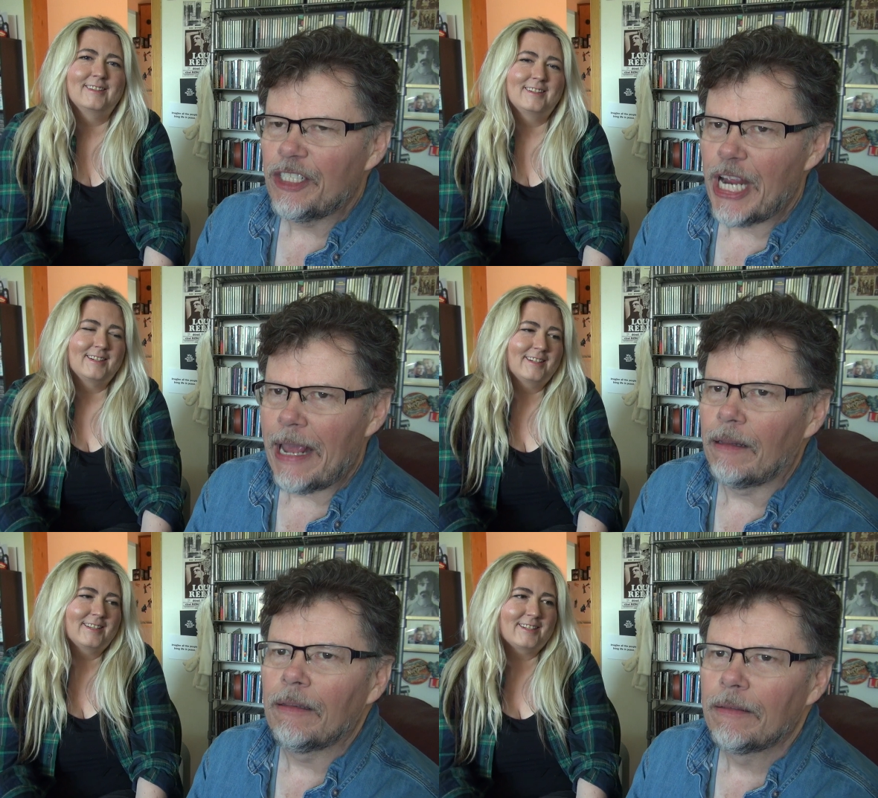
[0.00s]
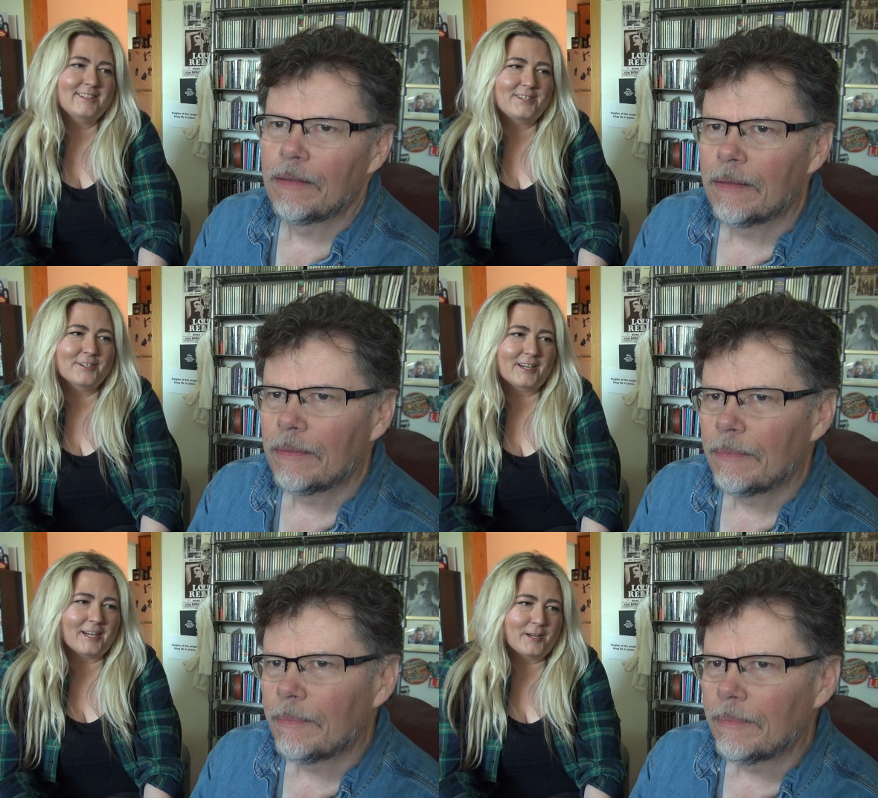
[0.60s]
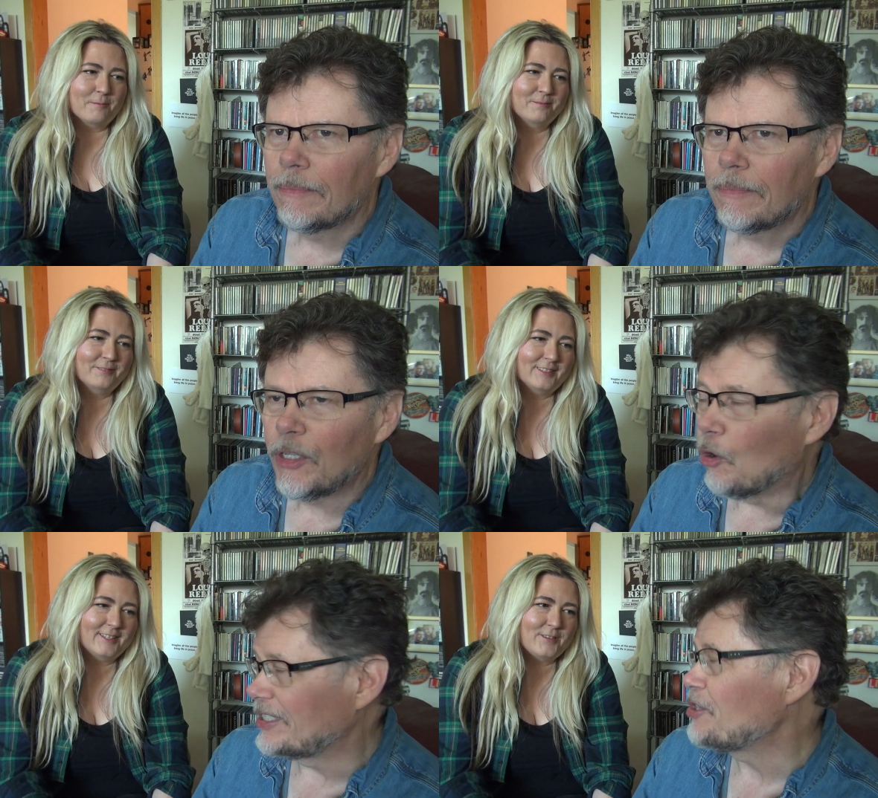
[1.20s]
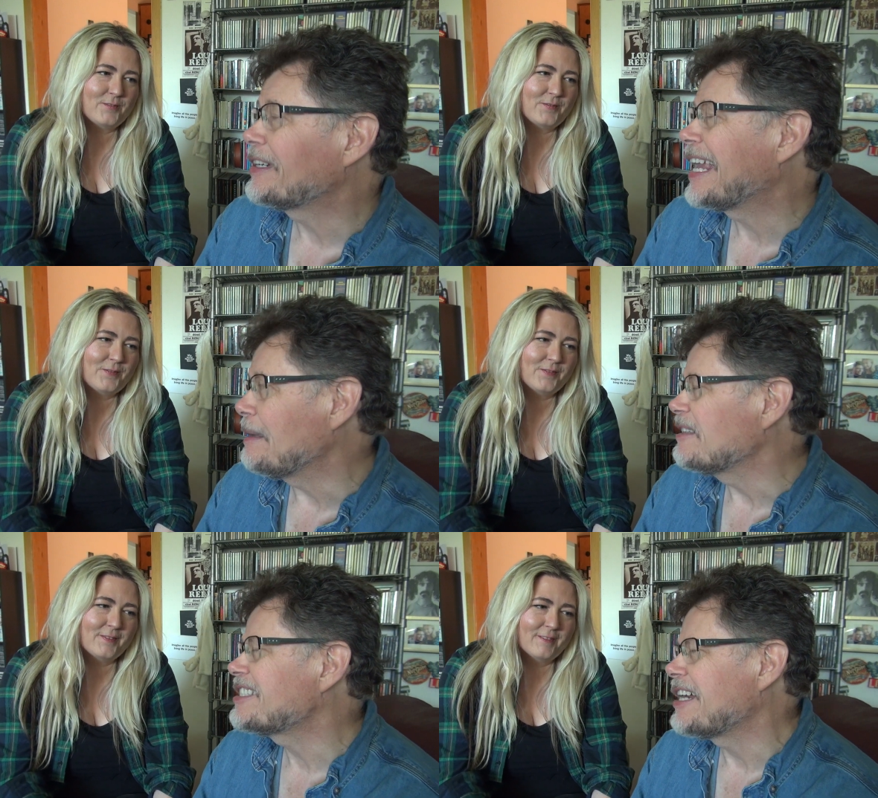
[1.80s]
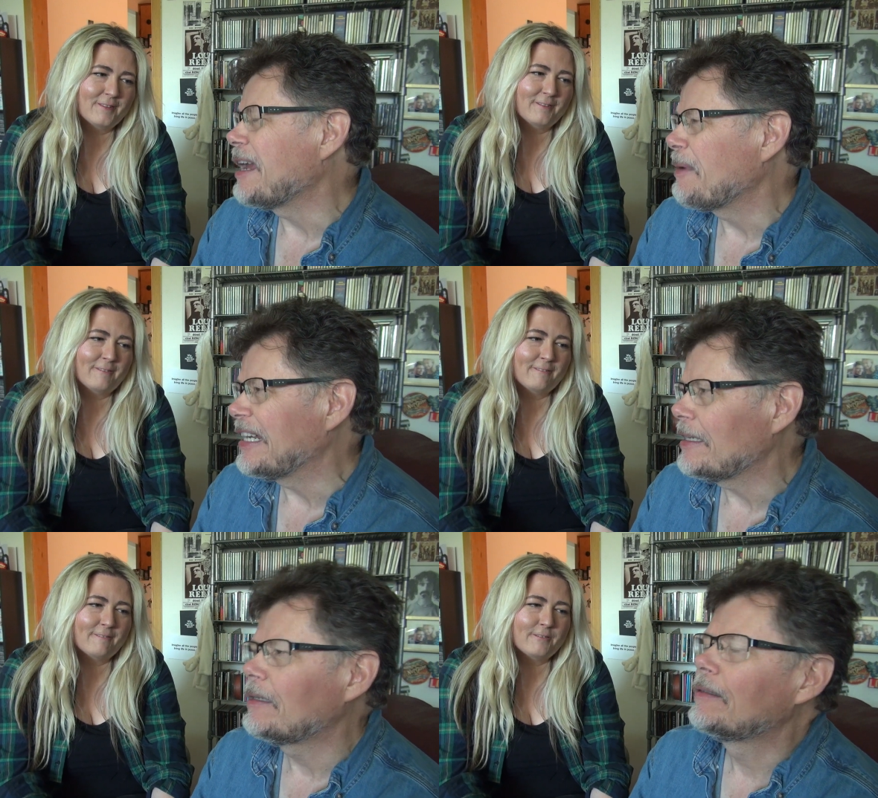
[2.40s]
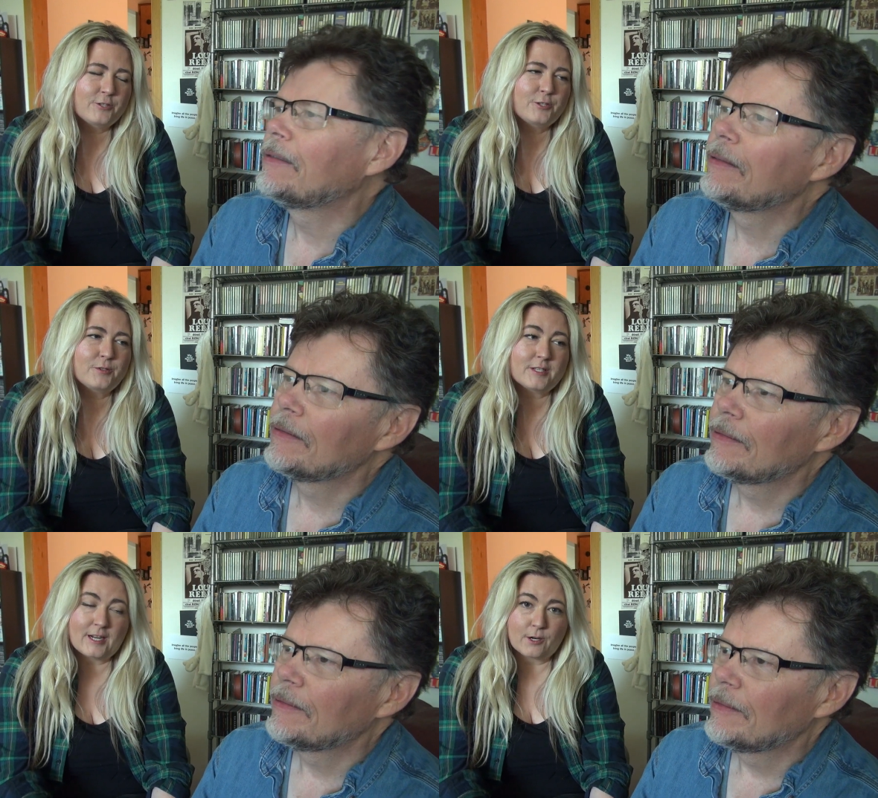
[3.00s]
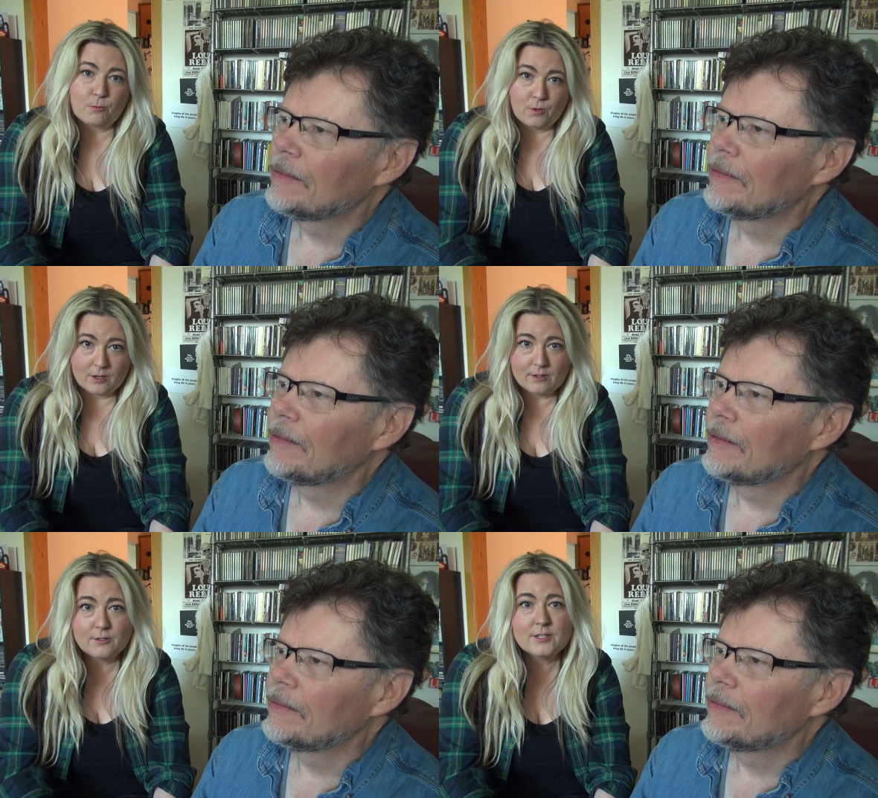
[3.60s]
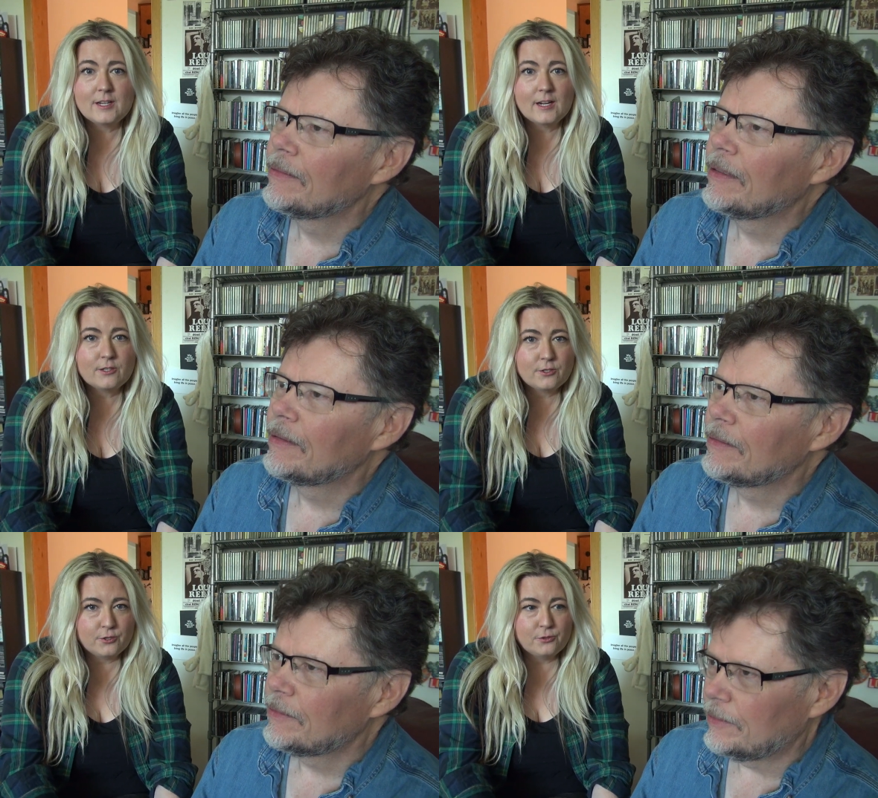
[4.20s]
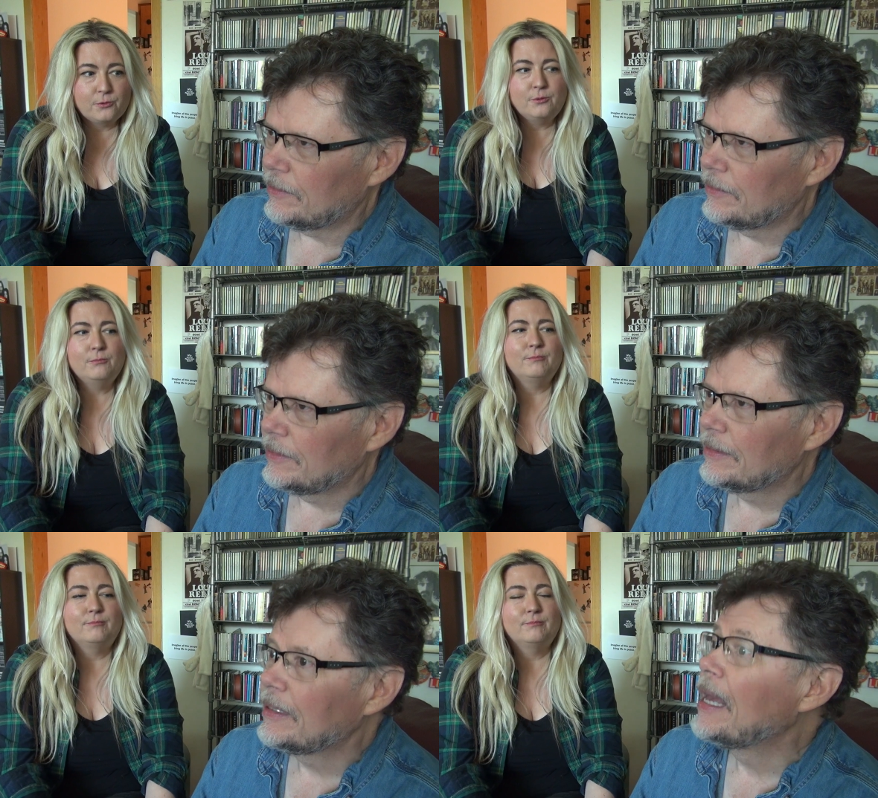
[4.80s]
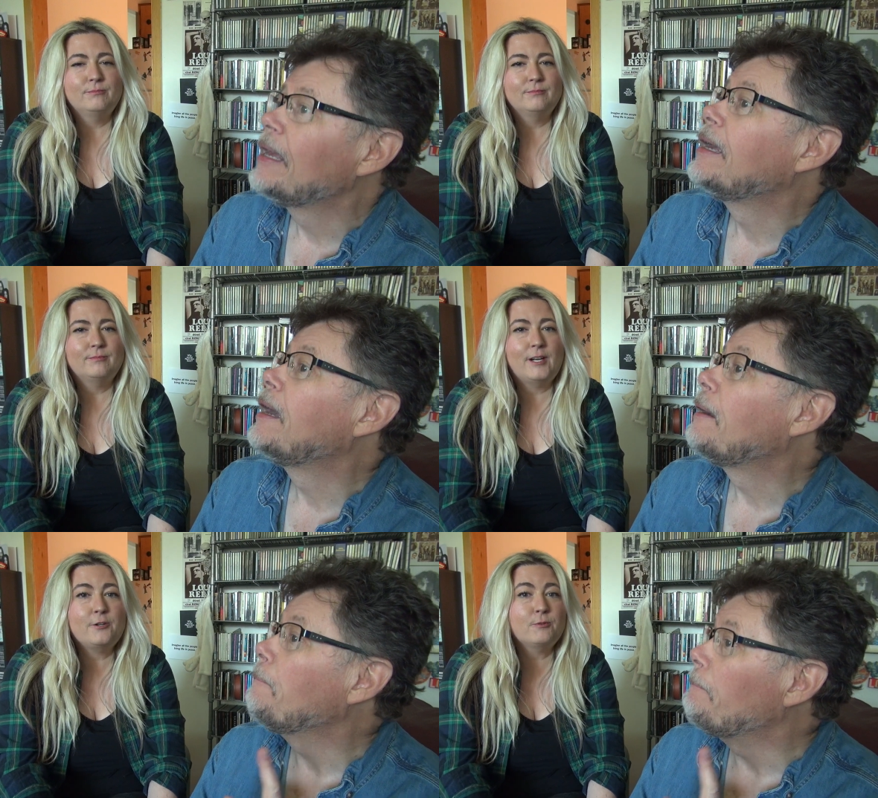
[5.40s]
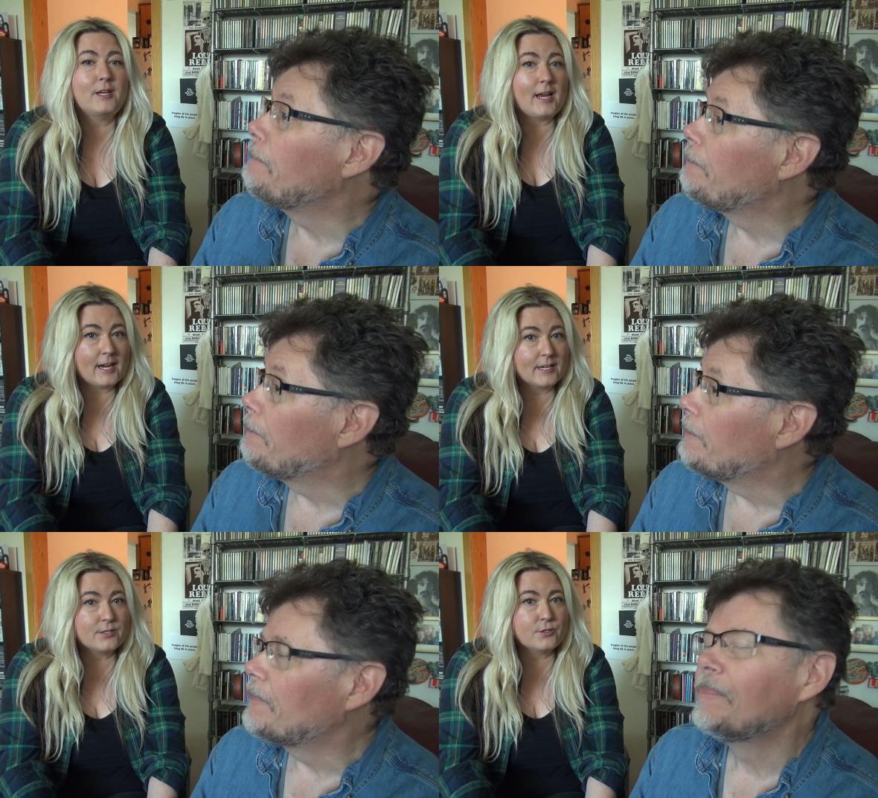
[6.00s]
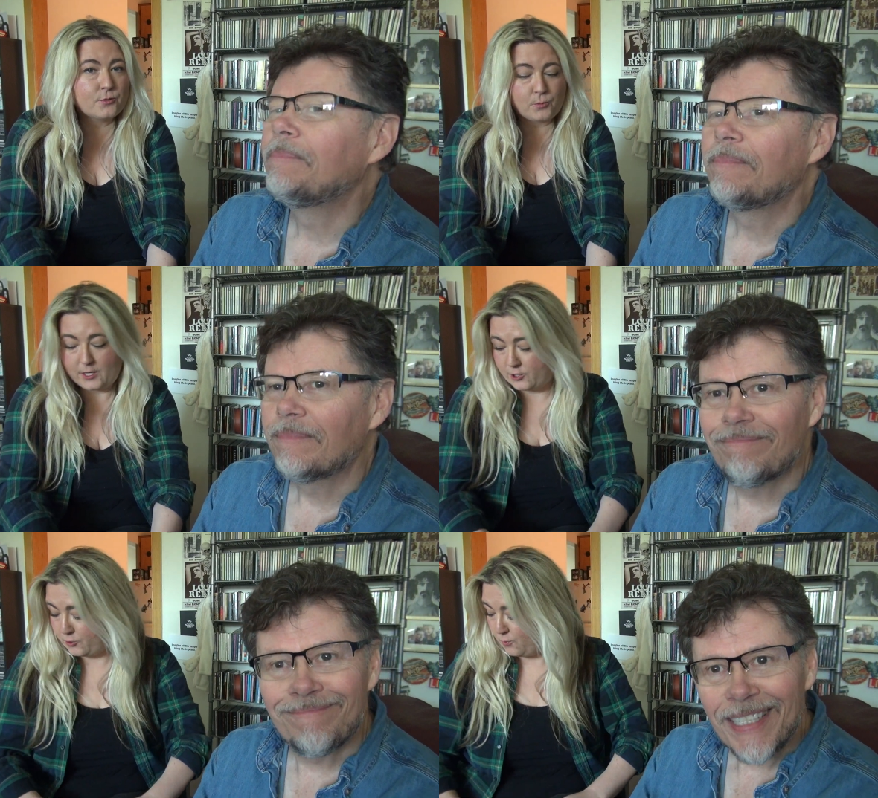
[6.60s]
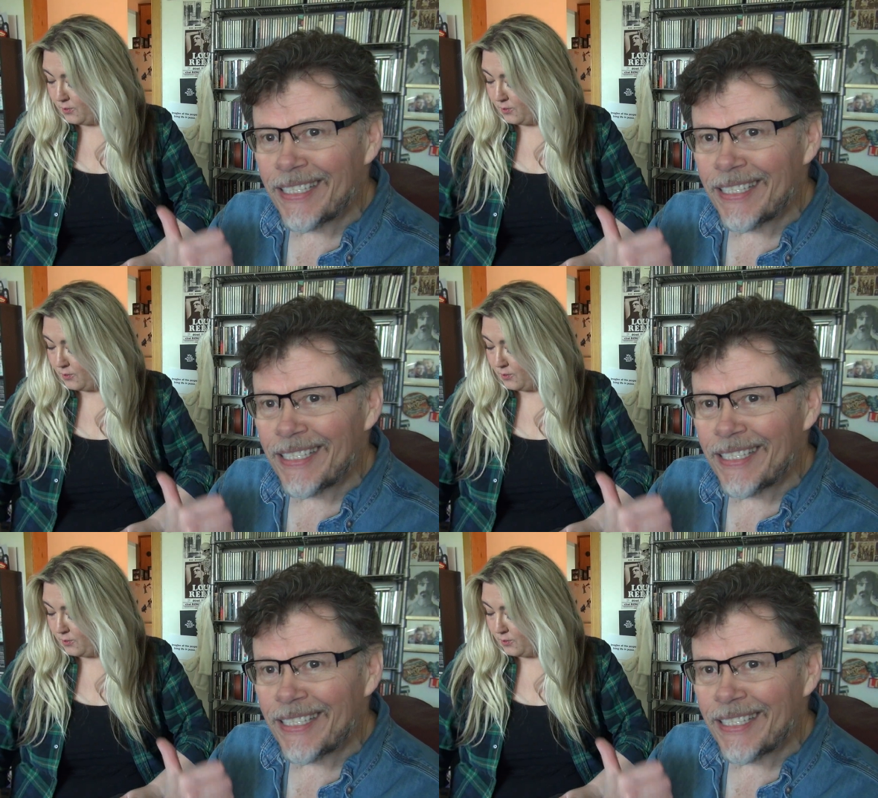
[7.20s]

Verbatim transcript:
Speaker 1: in jail.
Speaker 2: It's your game.
Speaker 1: No, it's your game this time, honey
Speaker 2: you stack one or stack two, and you can't switch.